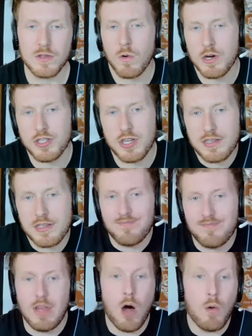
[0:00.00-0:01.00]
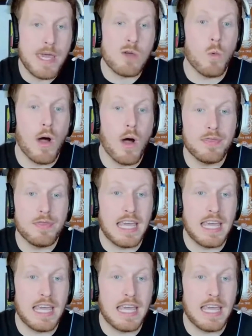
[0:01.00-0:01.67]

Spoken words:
or is just a week one thing,